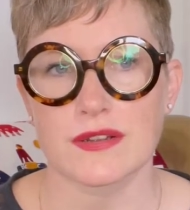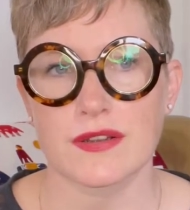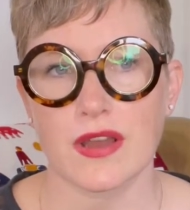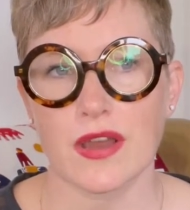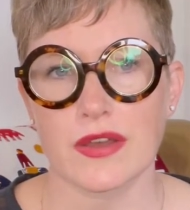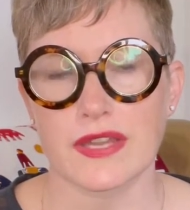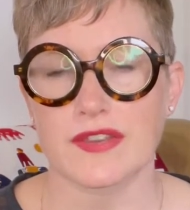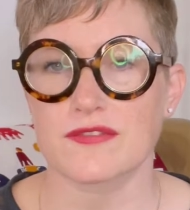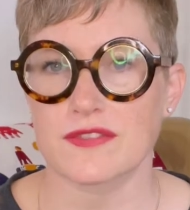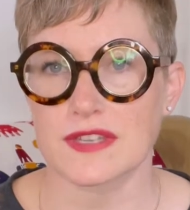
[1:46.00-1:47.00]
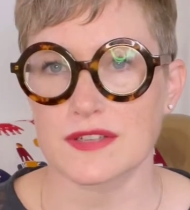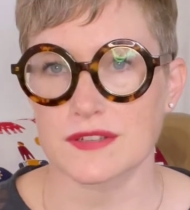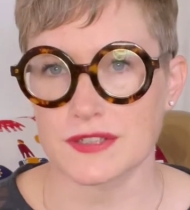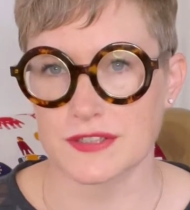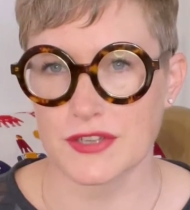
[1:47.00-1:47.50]
like feel
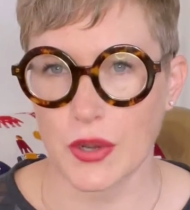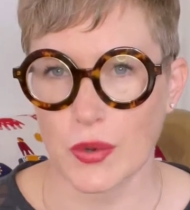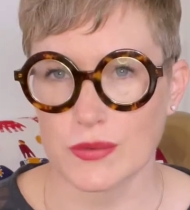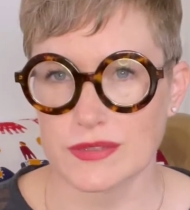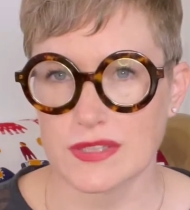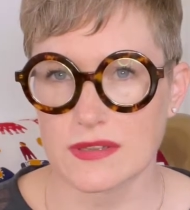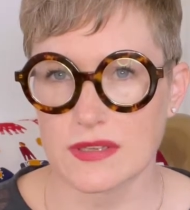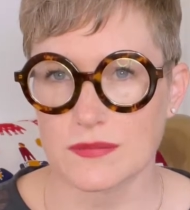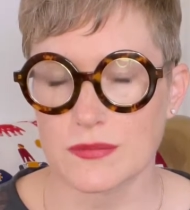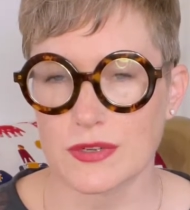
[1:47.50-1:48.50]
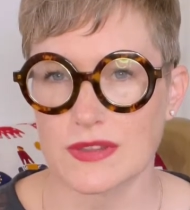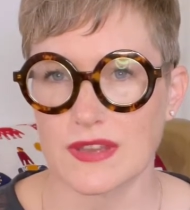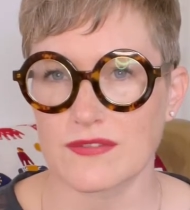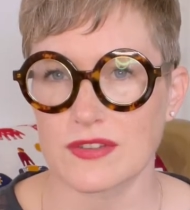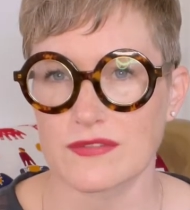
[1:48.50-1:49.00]
or tone to them, where they
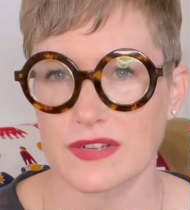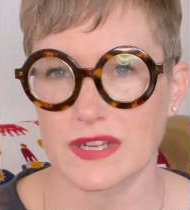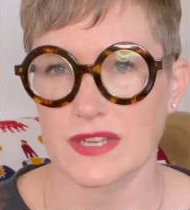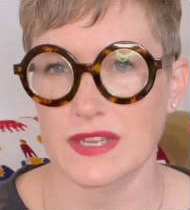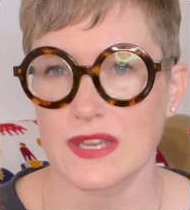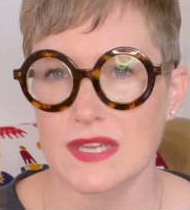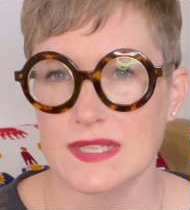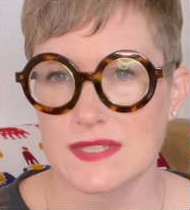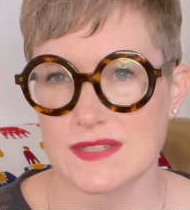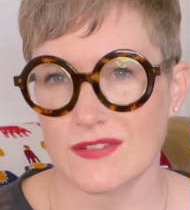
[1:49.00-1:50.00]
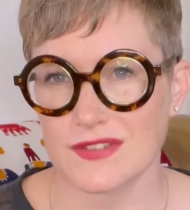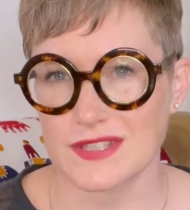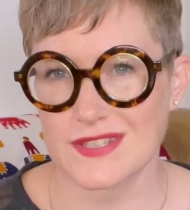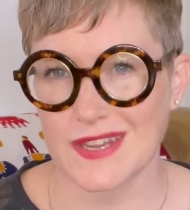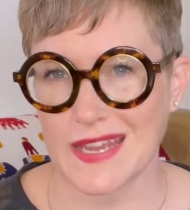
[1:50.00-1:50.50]
feel very
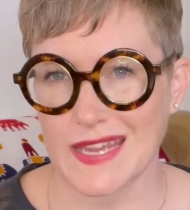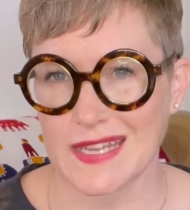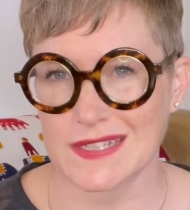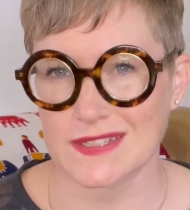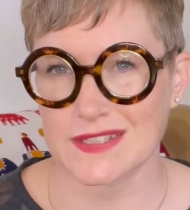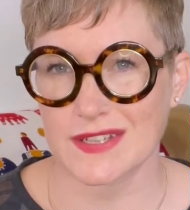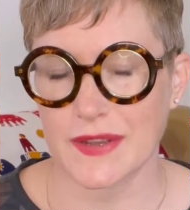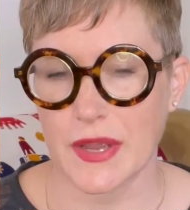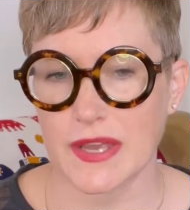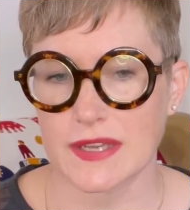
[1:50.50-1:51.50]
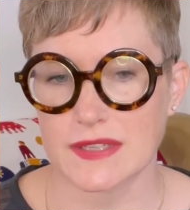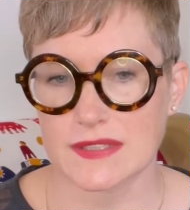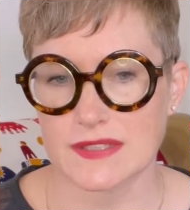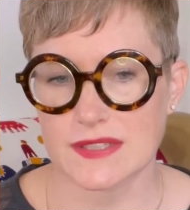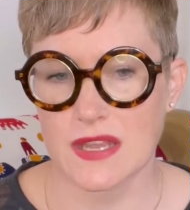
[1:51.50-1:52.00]
self-contained
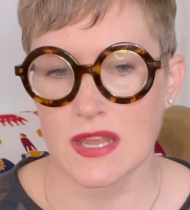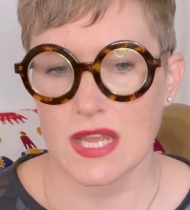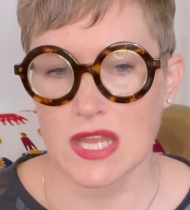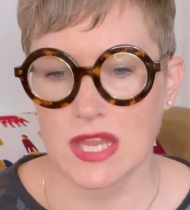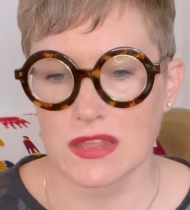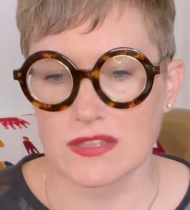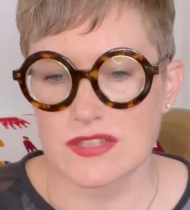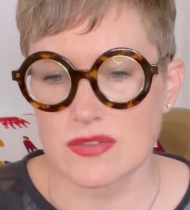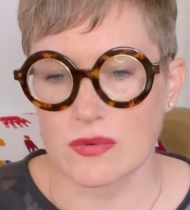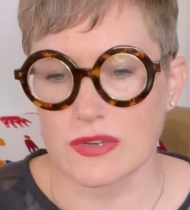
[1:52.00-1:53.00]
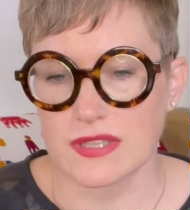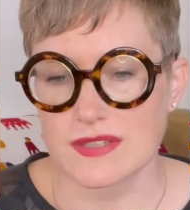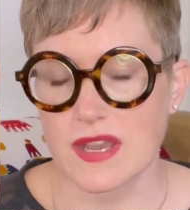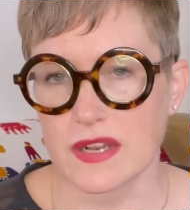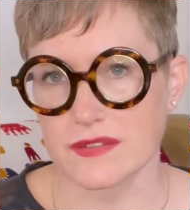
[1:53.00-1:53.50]
and the story is
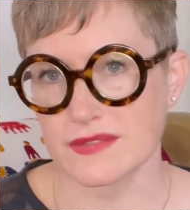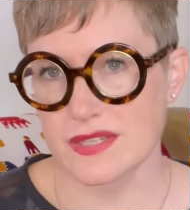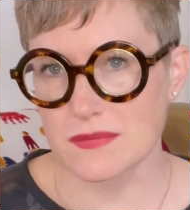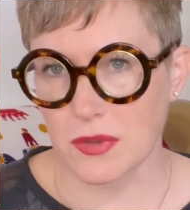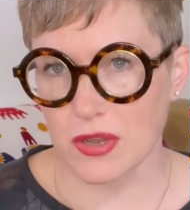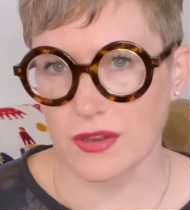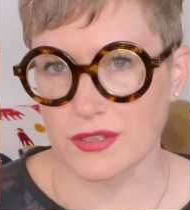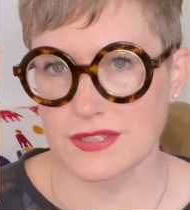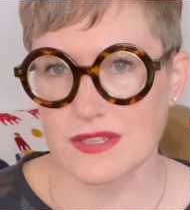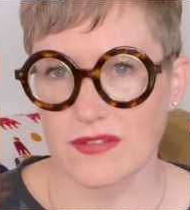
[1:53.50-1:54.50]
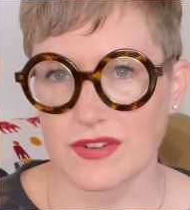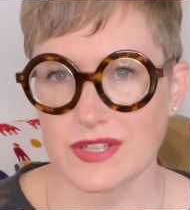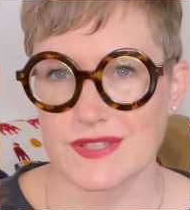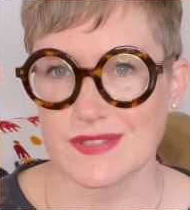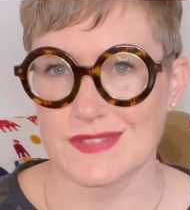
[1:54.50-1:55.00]
kind of small. It's not very
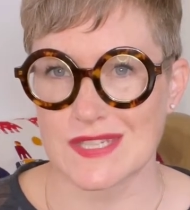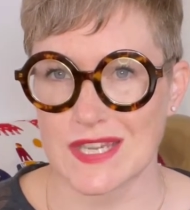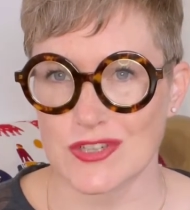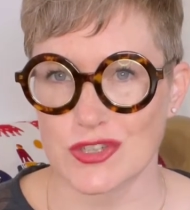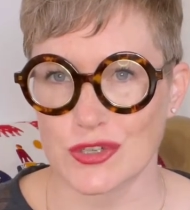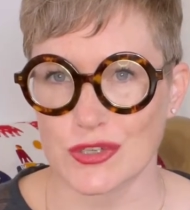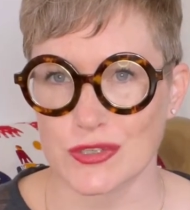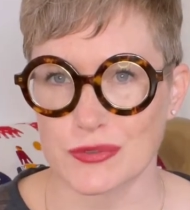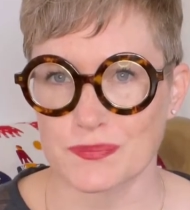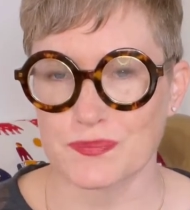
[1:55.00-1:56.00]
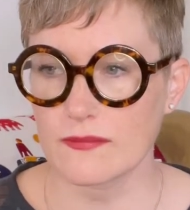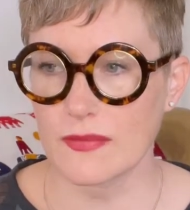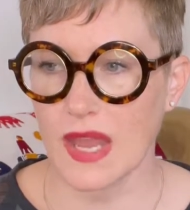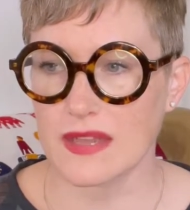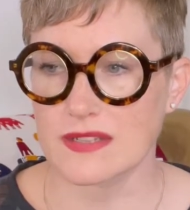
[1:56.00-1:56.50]
sensational.
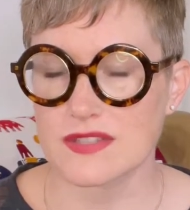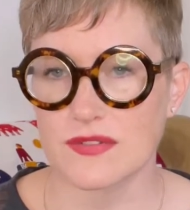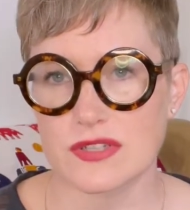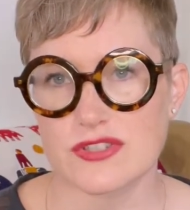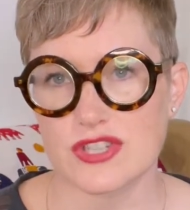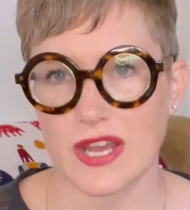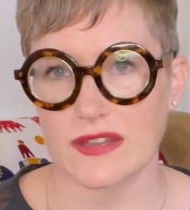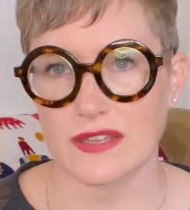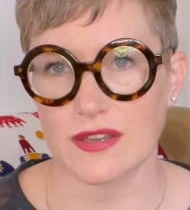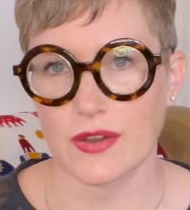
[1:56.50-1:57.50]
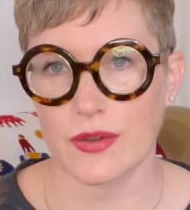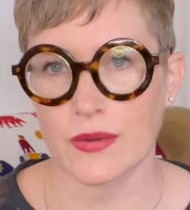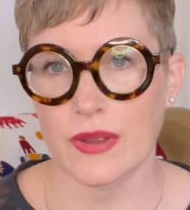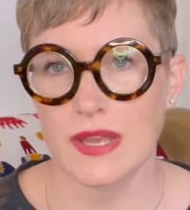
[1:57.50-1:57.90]
And as far as Gialli go,